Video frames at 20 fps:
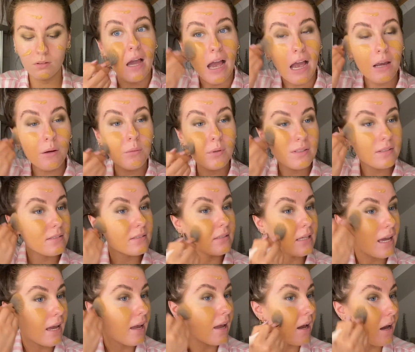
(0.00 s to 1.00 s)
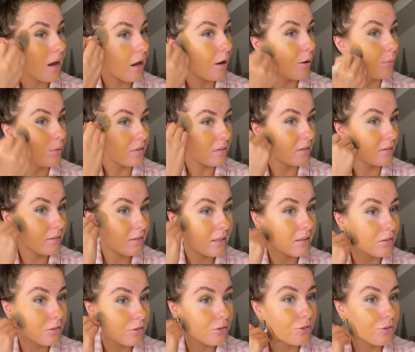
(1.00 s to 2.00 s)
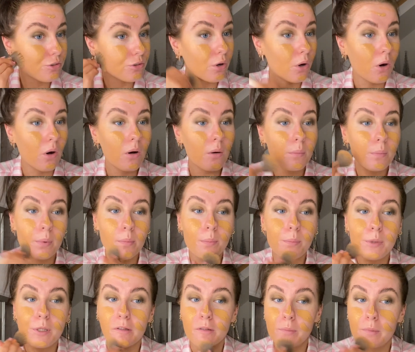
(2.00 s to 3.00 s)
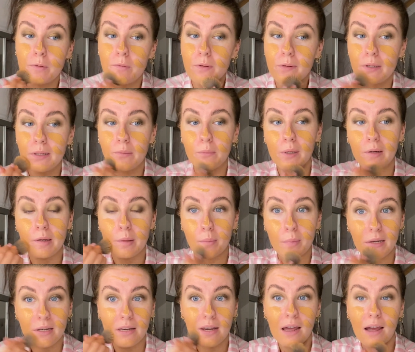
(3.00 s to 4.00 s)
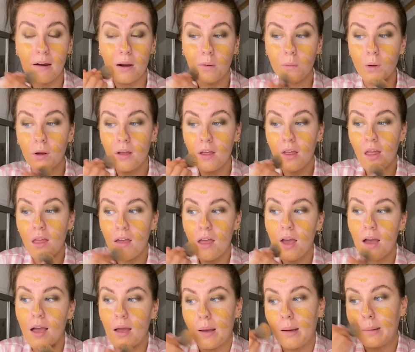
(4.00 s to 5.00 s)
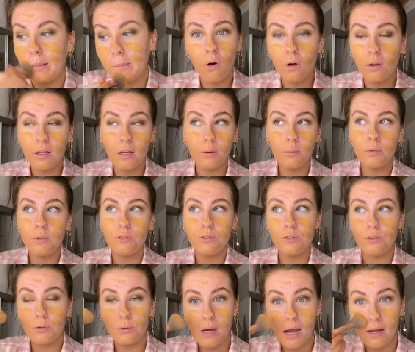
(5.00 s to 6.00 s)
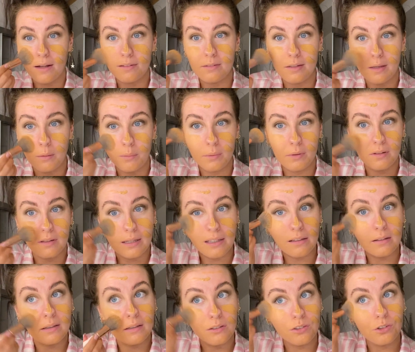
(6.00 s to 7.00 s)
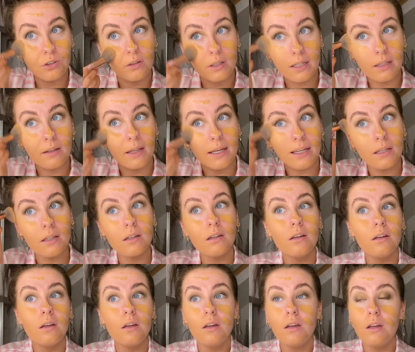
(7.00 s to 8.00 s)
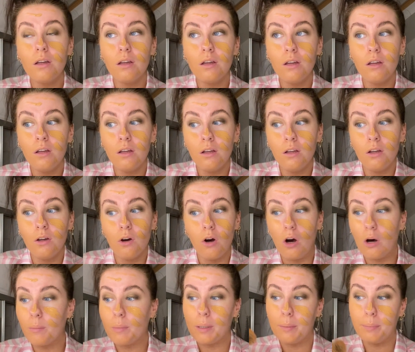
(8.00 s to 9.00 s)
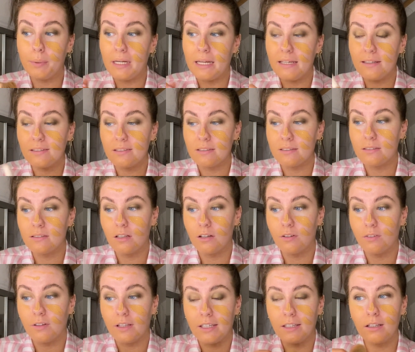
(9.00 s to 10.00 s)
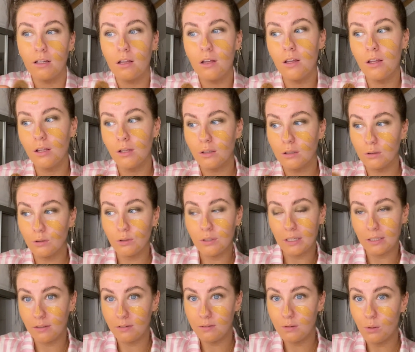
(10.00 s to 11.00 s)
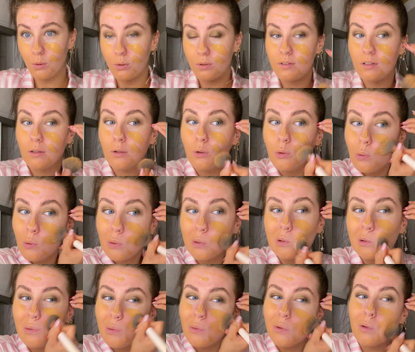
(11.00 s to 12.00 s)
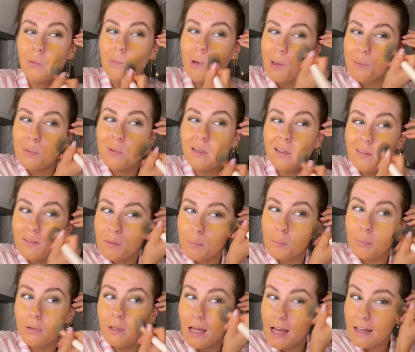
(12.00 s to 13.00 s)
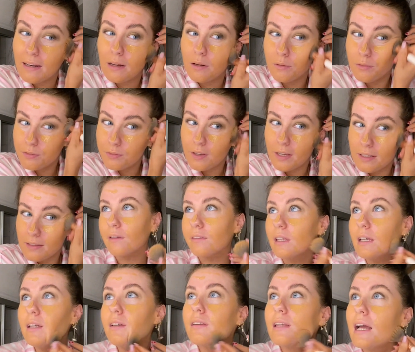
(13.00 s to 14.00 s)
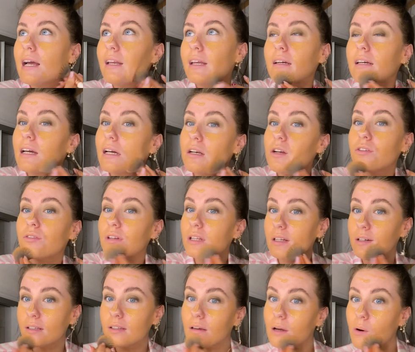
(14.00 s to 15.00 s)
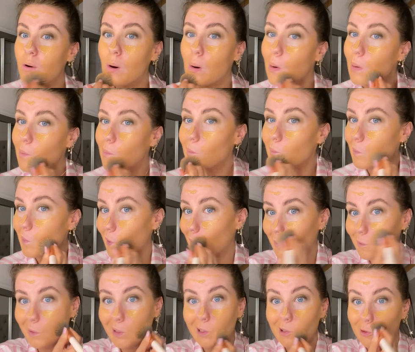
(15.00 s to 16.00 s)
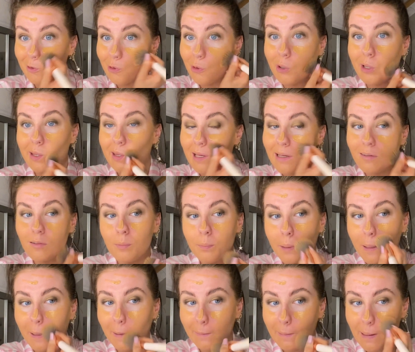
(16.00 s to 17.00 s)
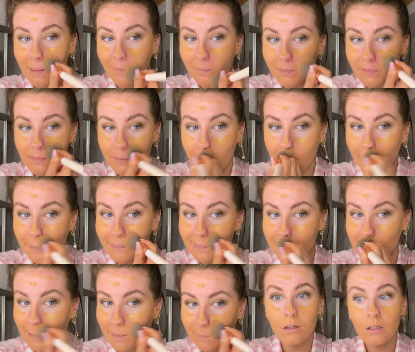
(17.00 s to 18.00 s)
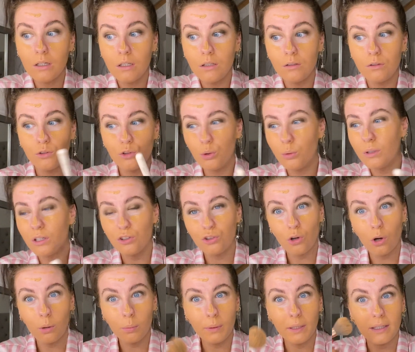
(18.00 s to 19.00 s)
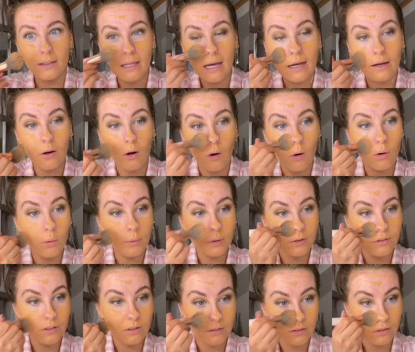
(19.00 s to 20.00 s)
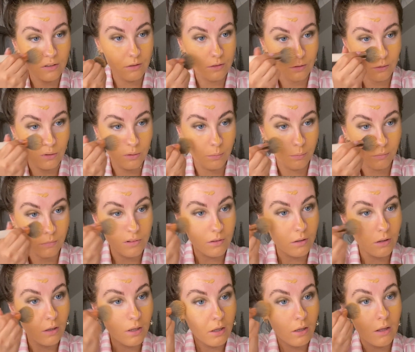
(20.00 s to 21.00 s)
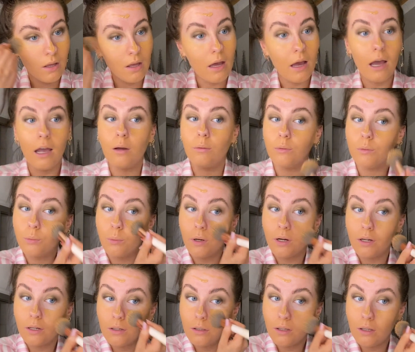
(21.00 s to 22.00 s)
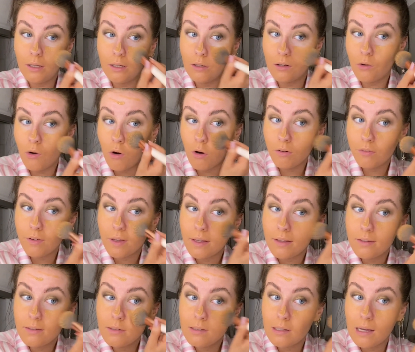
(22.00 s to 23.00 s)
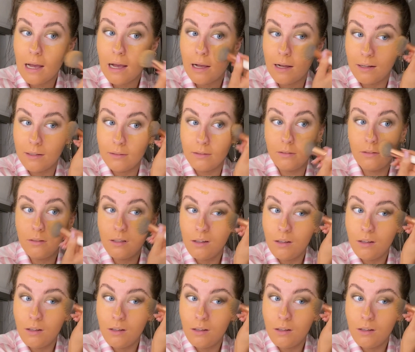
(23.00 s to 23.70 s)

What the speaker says: I would say I was in this job just before the one I'm in now, and all I would do at it was like literally like on my breaks and stuff, like look at clothes and go on clothing websites and plan outfits. I think then I kind of realised that, oh, I quite enjoy this, but I never see myself doing a job like that. I always just assumed I would work in an office, and